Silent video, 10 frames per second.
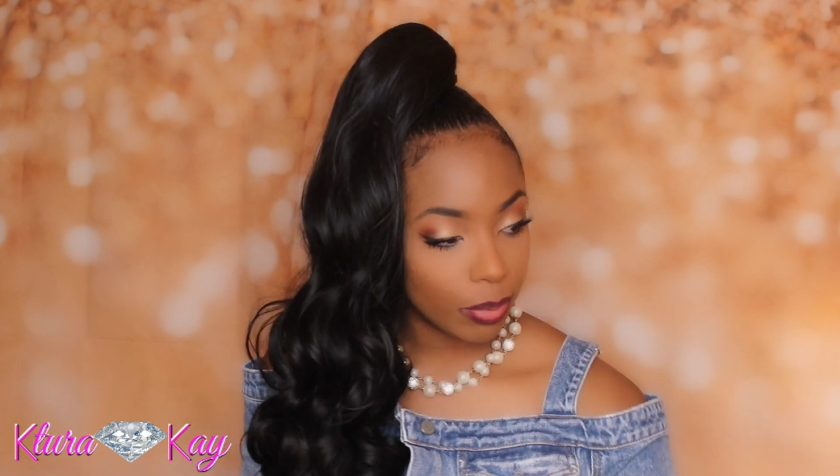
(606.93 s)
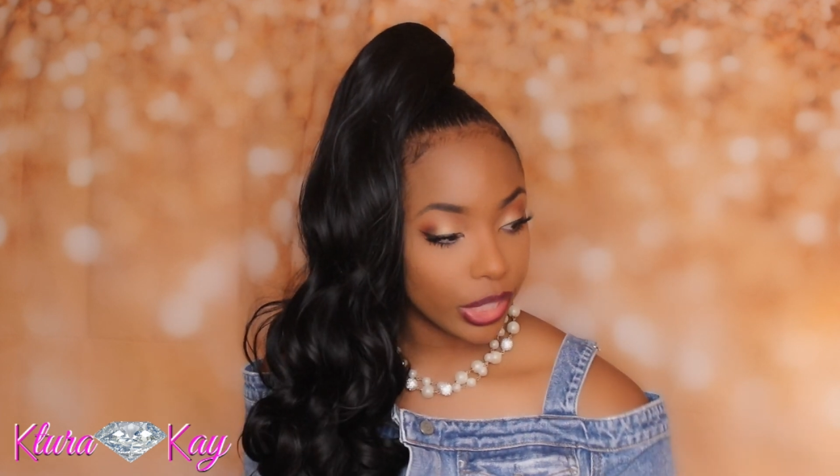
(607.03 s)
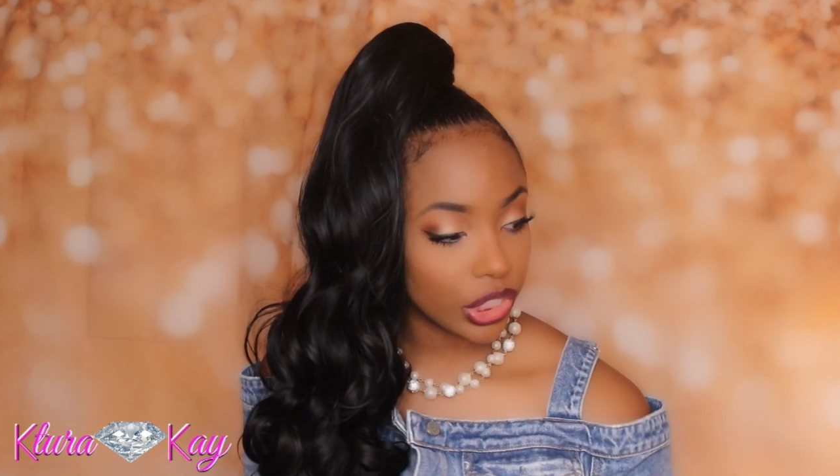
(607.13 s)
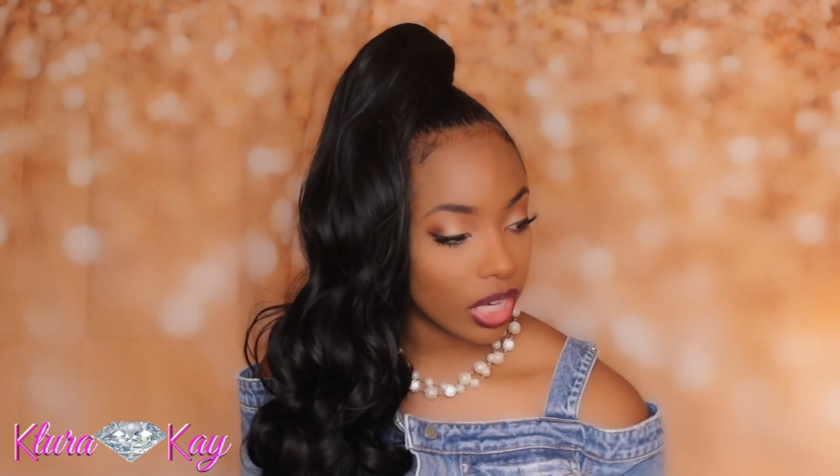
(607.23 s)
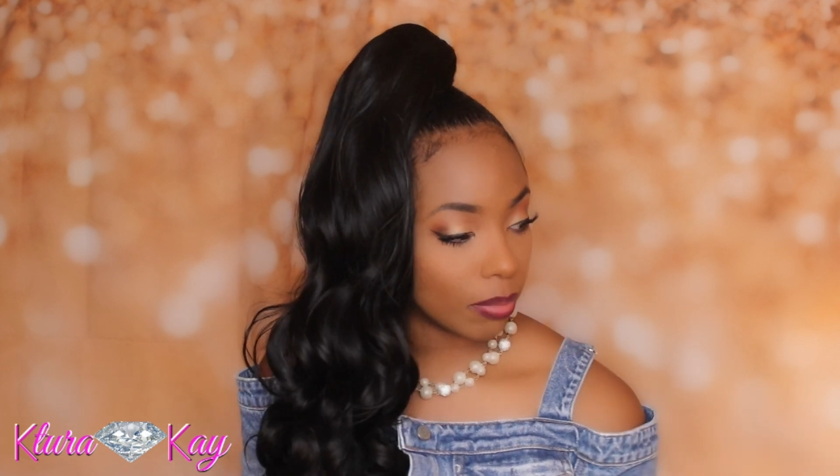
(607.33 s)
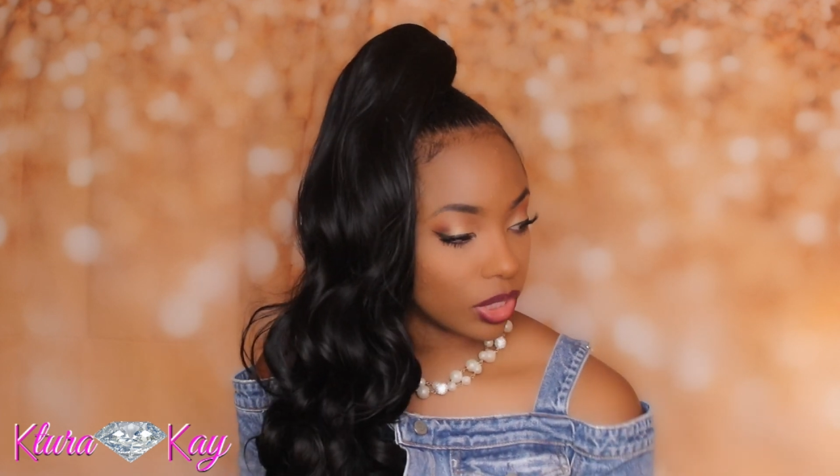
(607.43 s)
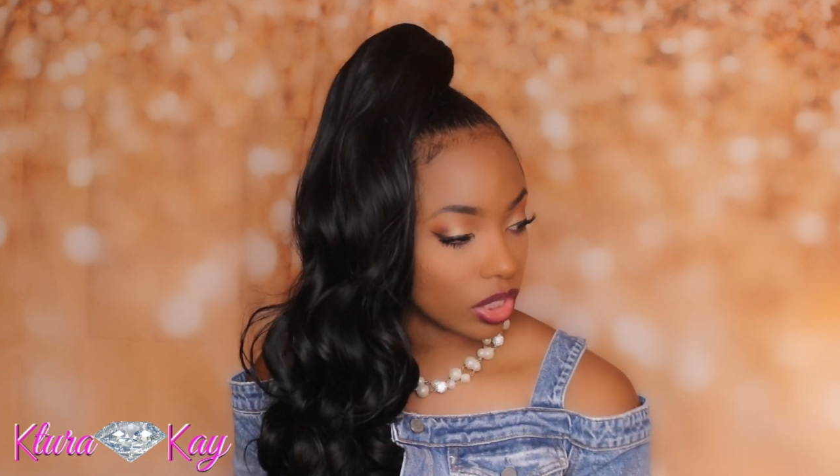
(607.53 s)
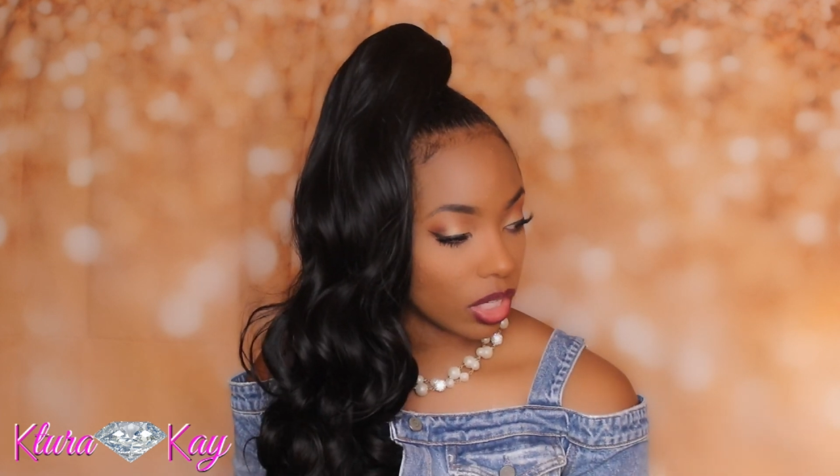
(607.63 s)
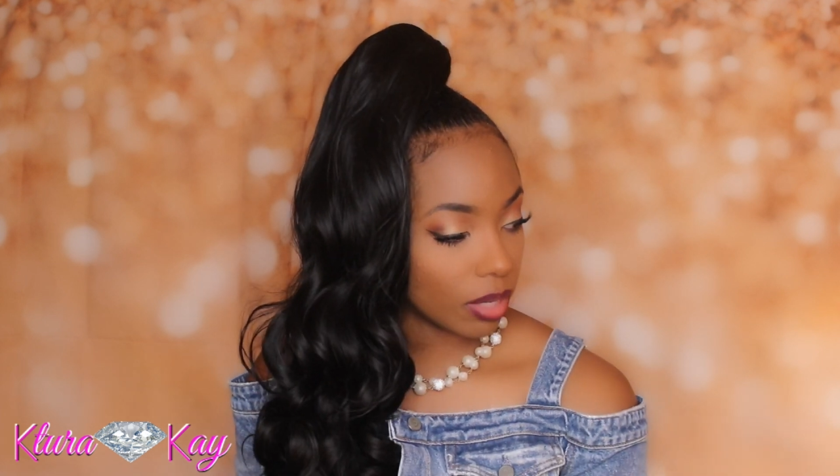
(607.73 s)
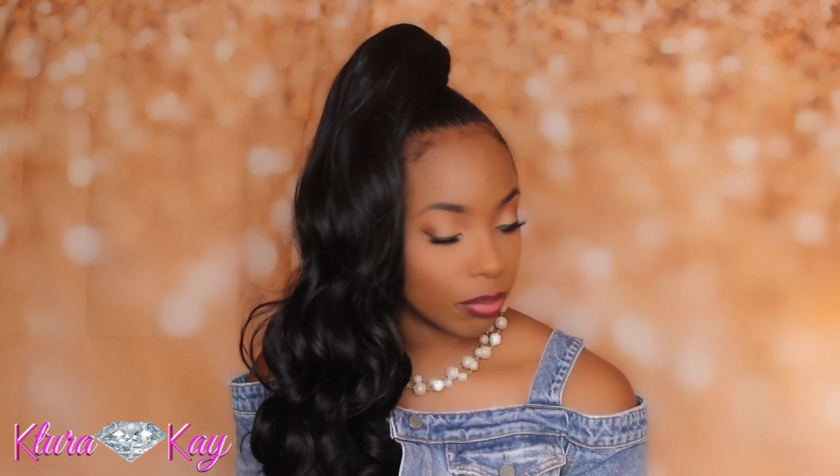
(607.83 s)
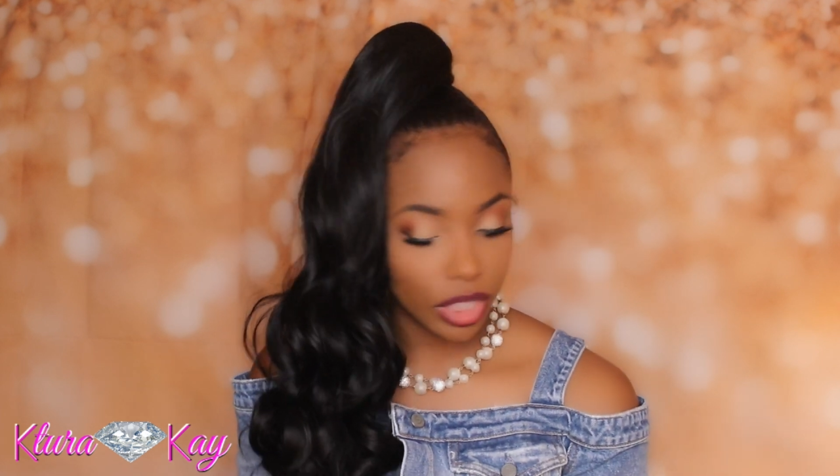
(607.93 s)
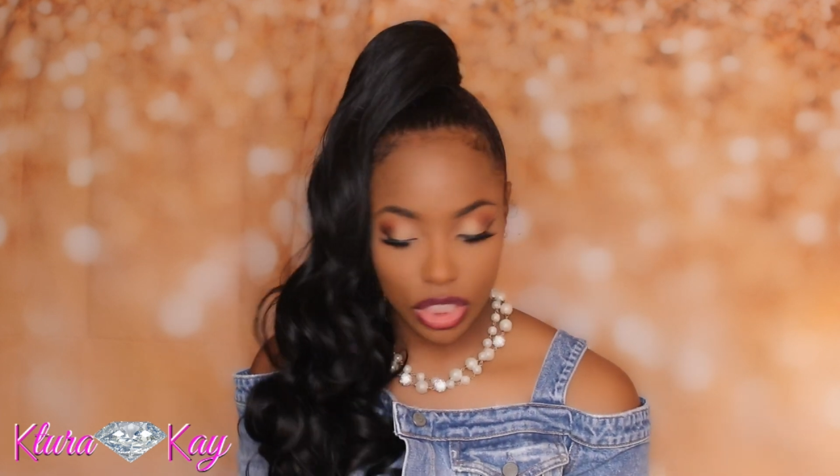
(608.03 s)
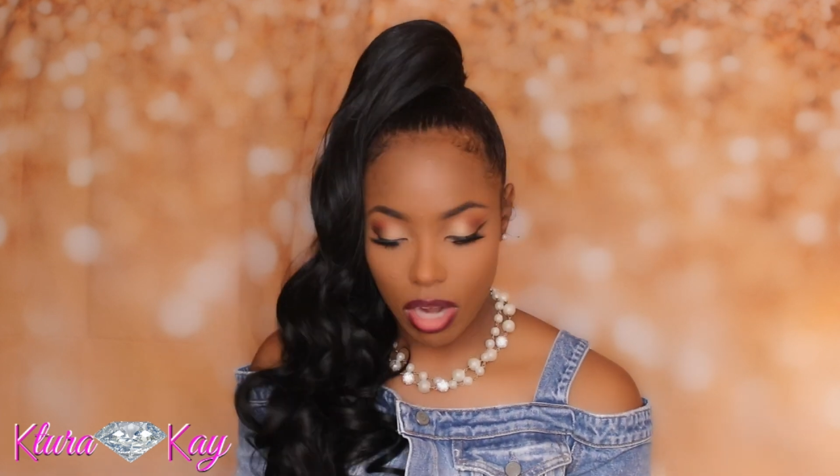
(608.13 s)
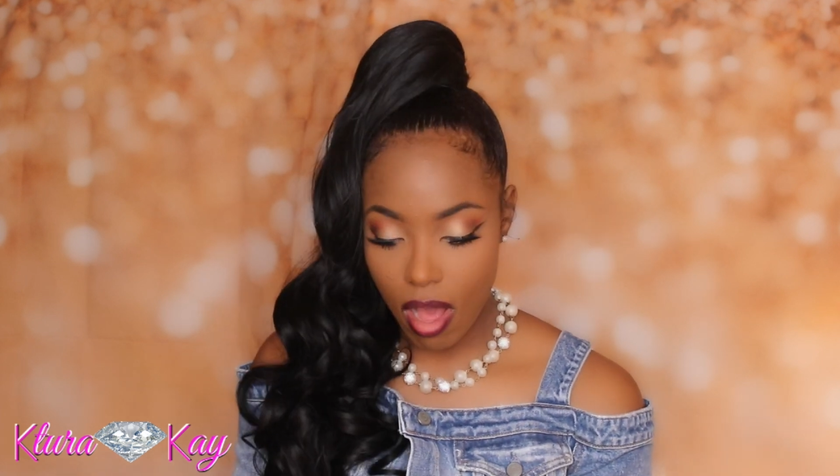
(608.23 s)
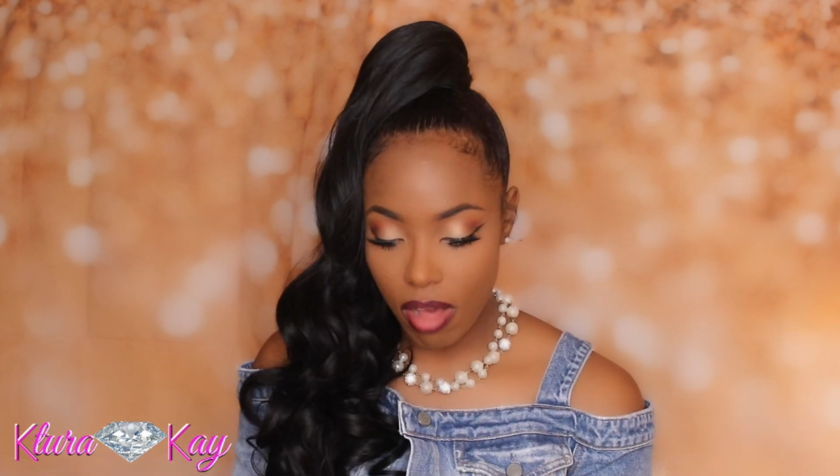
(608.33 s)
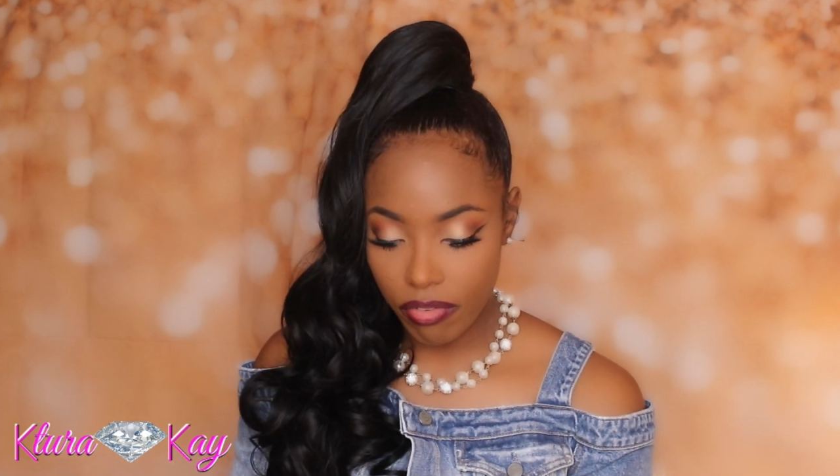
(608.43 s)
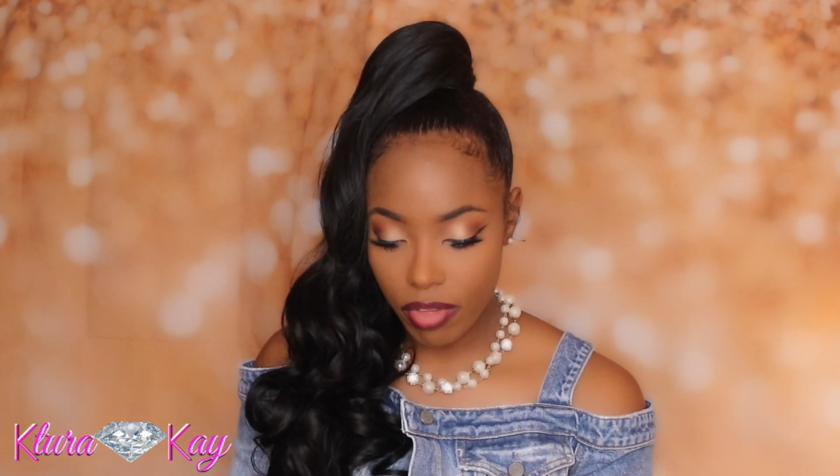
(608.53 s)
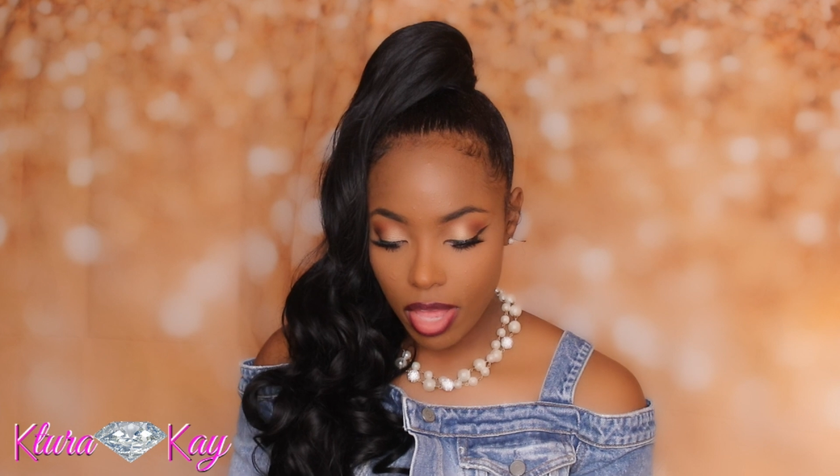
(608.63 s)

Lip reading: brush and I'm just gonna brush it off,